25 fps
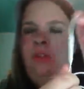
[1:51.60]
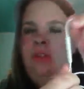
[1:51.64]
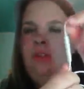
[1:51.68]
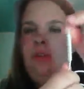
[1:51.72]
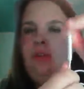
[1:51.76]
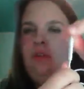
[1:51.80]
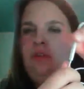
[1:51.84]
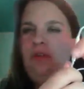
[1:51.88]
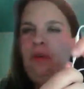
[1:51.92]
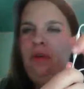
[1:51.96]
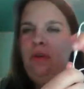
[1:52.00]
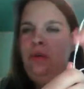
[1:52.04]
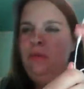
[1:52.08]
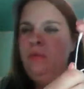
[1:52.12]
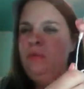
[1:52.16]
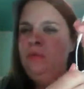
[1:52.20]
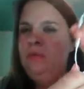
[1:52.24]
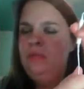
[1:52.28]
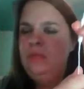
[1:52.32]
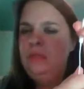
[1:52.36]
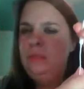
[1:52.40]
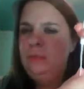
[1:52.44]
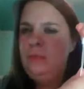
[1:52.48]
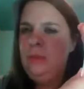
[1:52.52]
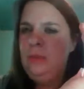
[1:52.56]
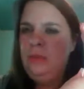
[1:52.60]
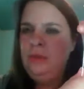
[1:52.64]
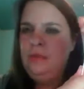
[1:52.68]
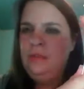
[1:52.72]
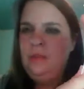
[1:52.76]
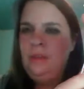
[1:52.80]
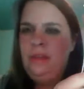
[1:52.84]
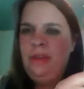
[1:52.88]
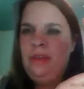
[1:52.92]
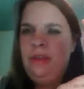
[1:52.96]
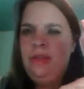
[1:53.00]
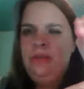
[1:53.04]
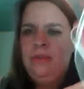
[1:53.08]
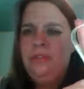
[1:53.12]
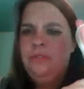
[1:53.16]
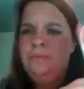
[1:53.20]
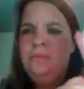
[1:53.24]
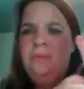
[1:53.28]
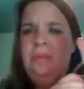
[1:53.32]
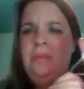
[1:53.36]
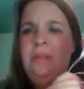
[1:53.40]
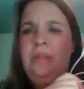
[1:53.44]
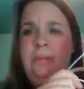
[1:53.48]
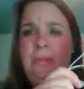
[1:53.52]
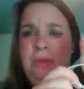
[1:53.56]
the phone speaker thing. There's
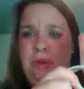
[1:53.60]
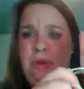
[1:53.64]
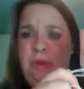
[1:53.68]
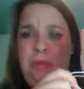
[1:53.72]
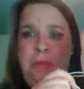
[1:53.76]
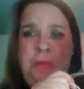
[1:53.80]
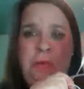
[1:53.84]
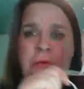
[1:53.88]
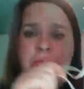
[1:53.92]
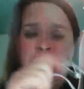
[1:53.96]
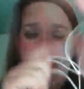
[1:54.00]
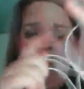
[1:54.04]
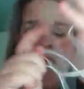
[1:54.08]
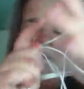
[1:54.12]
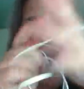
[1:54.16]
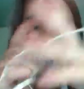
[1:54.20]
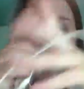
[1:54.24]
probably a better word for